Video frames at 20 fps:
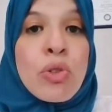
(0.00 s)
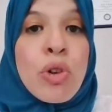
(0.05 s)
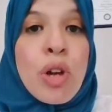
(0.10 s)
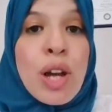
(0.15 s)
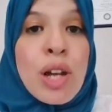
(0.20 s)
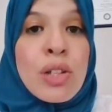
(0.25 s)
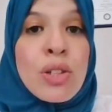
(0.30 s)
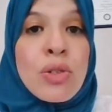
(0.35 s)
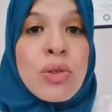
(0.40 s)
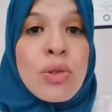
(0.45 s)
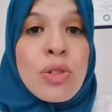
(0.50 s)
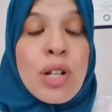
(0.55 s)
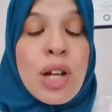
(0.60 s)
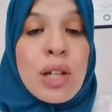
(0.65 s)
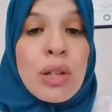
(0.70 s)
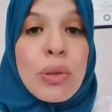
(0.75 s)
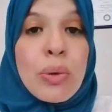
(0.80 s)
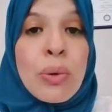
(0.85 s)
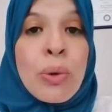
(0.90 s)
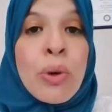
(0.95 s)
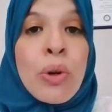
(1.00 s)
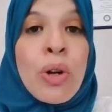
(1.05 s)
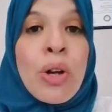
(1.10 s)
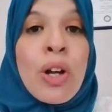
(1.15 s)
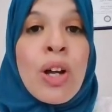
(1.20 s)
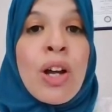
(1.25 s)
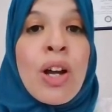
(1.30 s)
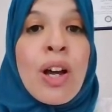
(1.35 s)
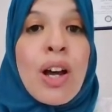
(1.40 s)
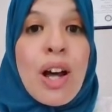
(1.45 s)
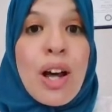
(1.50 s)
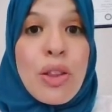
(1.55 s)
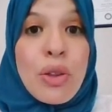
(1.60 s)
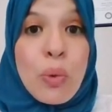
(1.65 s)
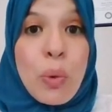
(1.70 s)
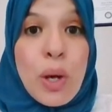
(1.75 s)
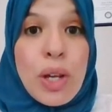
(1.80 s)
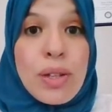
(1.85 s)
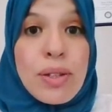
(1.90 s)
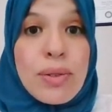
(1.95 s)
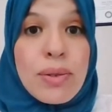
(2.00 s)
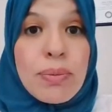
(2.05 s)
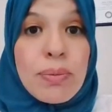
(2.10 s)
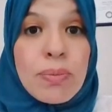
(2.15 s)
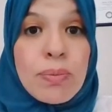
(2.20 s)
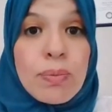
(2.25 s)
tries to tell you otherwise.